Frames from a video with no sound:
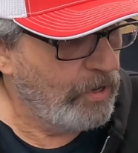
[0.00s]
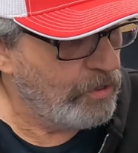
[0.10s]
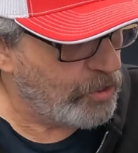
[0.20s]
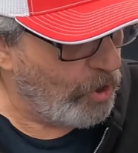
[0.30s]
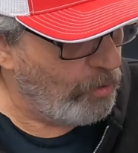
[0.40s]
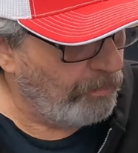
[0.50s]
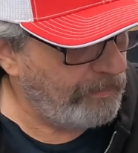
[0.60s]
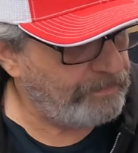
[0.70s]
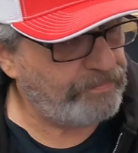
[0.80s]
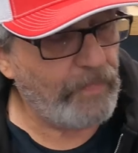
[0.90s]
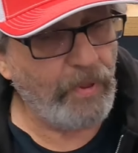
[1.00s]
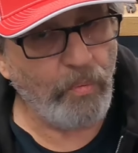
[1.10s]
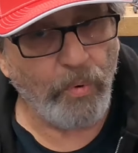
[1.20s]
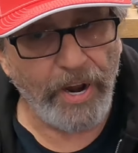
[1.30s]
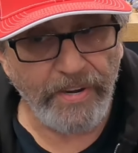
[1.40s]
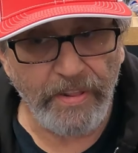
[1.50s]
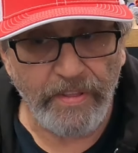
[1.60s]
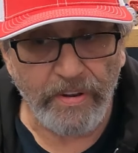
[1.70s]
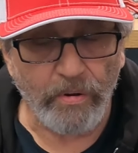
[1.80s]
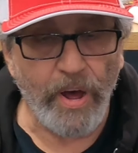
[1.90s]
So when I did
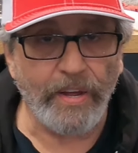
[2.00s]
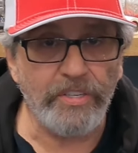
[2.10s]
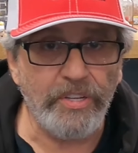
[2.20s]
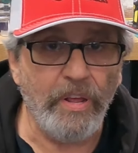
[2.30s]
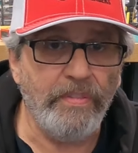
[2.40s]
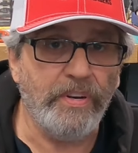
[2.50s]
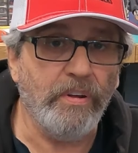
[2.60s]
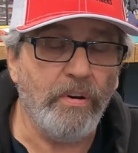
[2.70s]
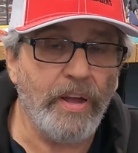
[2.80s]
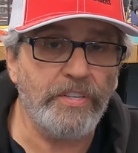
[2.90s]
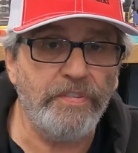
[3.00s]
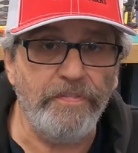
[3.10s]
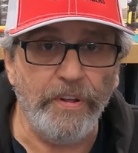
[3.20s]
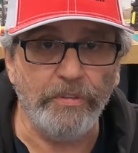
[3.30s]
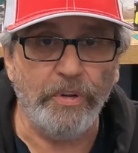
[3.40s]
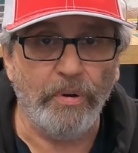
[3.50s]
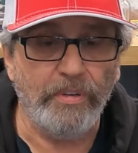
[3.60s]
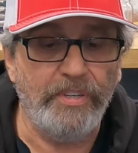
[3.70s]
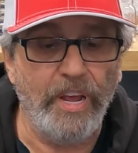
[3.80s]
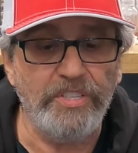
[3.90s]
the deluxe, the deluxe
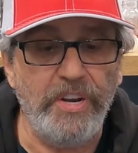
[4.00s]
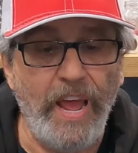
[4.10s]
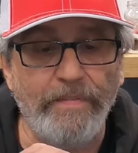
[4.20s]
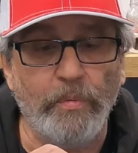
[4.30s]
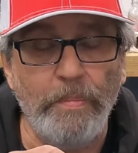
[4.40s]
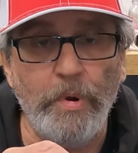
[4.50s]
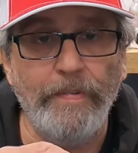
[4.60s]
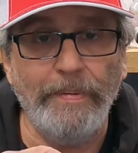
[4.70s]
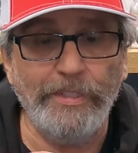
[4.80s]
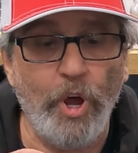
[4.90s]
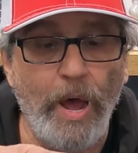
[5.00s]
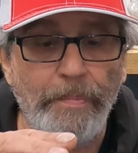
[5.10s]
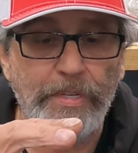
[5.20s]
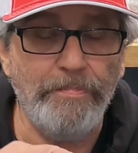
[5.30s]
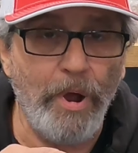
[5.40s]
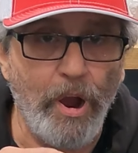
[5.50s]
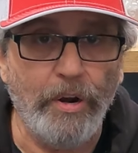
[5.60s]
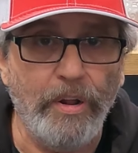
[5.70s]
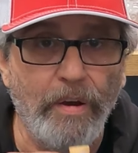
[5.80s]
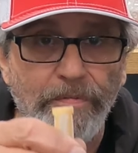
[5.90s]
filter doesn't have a removable top. It's
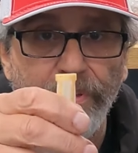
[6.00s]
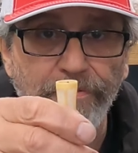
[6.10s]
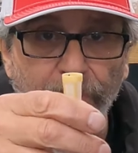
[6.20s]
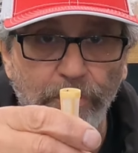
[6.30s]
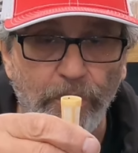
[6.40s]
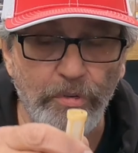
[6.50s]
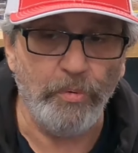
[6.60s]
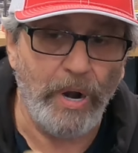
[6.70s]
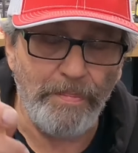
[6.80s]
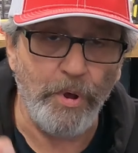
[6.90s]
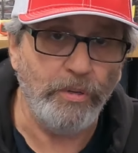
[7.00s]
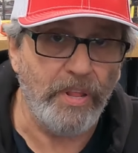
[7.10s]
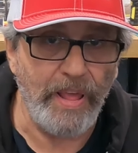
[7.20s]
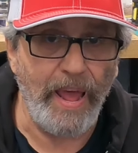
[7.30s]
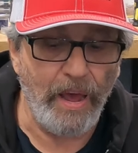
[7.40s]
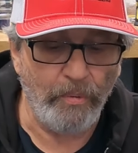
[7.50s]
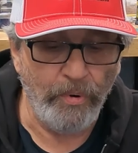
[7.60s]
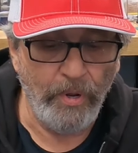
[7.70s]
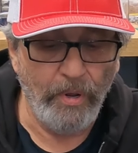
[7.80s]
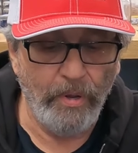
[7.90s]
part of the filter. So when I pulled it
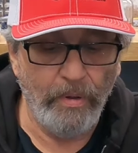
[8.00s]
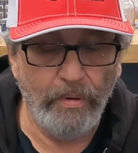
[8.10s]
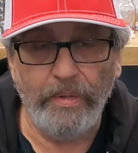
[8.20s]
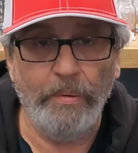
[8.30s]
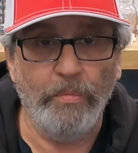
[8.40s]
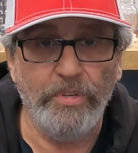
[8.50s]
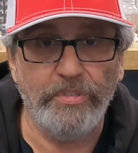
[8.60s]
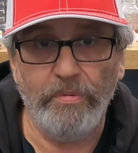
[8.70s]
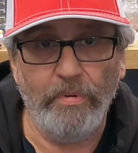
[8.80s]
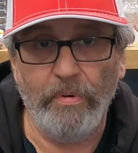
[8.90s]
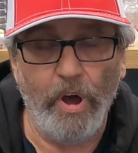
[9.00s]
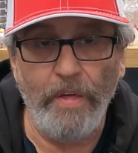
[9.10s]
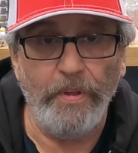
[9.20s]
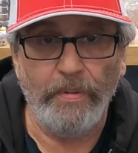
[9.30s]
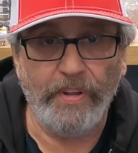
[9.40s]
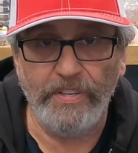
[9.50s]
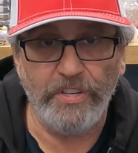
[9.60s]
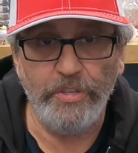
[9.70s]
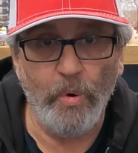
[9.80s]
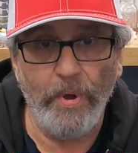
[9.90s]
down, it was on there because
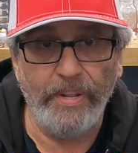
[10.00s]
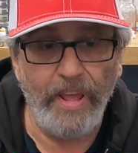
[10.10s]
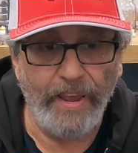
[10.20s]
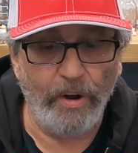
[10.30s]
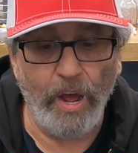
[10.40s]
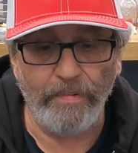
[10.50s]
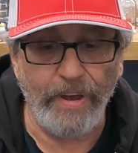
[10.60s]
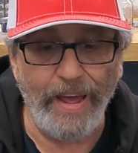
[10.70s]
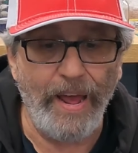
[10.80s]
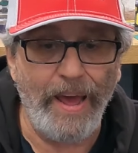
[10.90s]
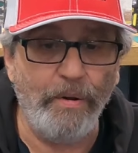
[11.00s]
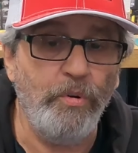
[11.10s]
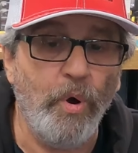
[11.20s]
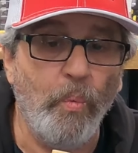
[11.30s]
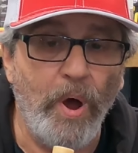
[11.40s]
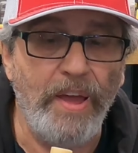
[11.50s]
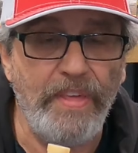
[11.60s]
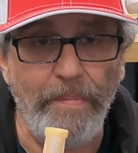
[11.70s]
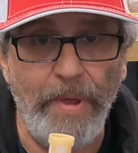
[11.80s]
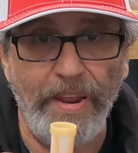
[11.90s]
there's no way to take it off. I, I don't know why
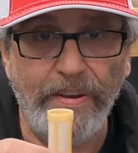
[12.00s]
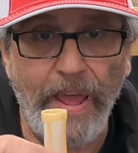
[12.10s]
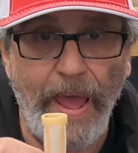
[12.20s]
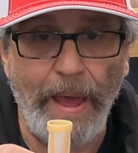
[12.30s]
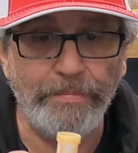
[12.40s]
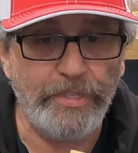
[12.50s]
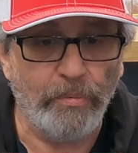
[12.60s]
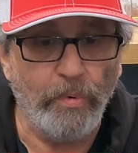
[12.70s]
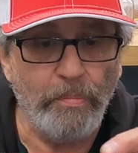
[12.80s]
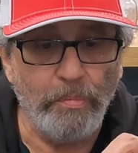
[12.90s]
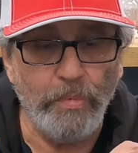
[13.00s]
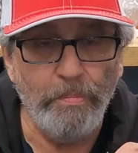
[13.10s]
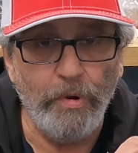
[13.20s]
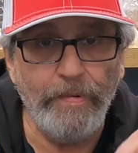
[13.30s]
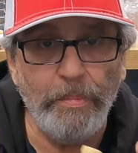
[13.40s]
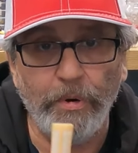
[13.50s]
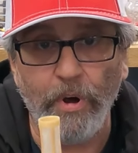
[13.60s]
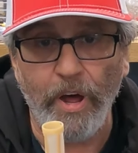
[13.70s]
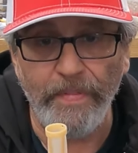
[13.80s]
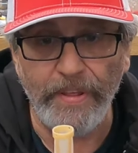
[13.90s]
they made caps that were
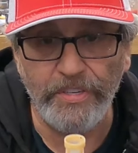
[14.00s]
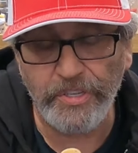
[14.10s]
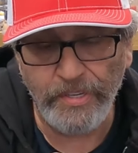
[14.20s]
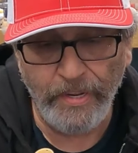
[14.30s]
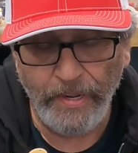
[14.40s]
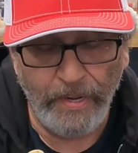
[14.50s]
removable on this.